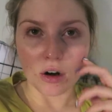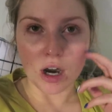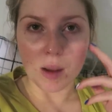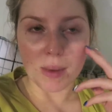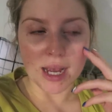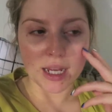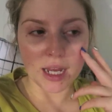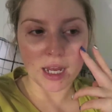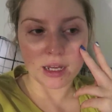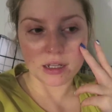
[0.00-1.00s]
or I might
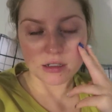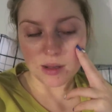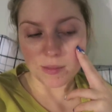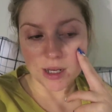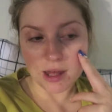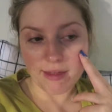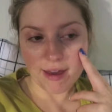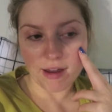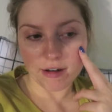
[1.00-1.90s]
get something like that.